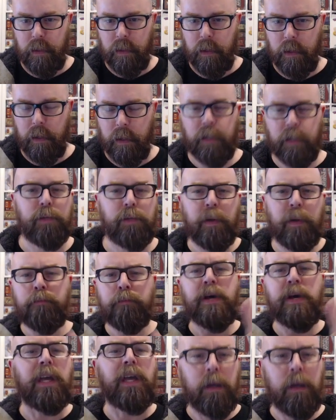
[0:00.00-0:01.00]
It's a bit
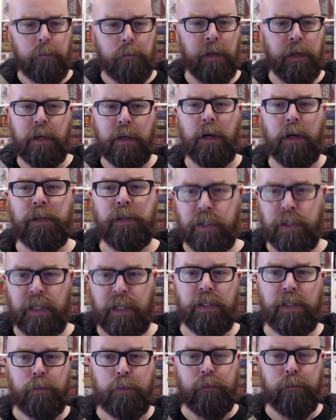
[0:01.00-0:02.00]
big because
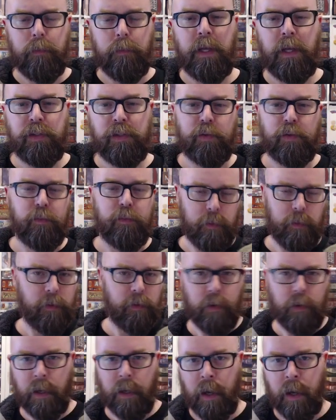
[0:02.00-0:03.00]
it's
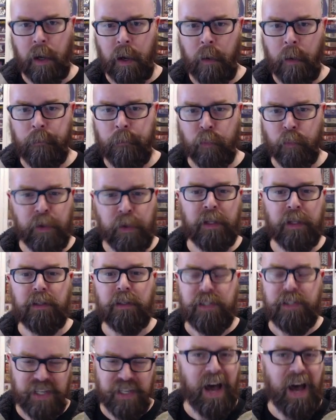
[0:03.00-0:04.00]
real
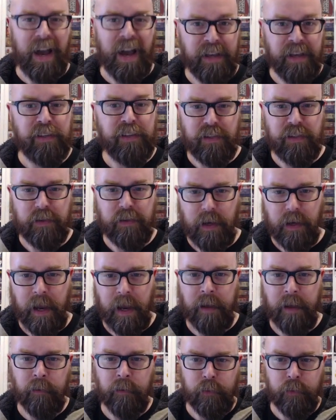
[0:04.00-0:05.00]
size,
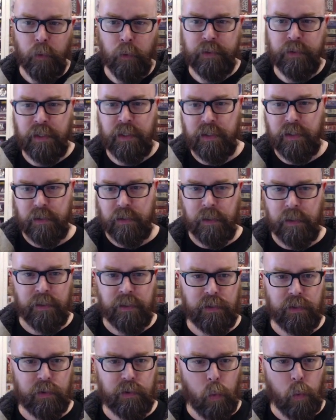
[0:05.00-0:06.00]
and of course this
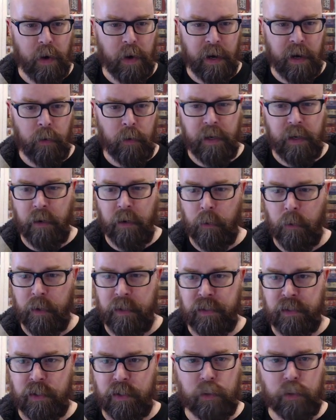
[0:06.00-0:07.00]
square here
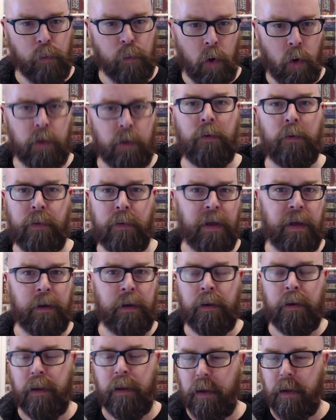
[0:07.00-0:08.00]
is smaller
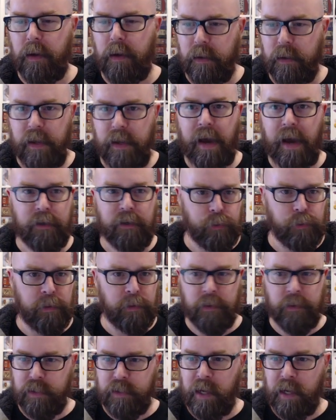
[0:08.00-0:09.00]
than the
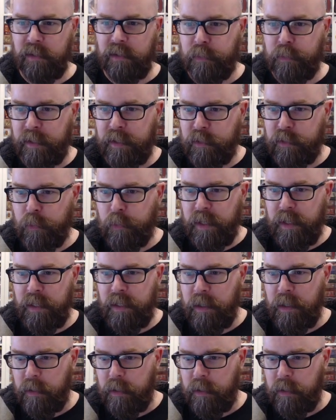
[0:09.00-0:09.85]
actual size of my screen.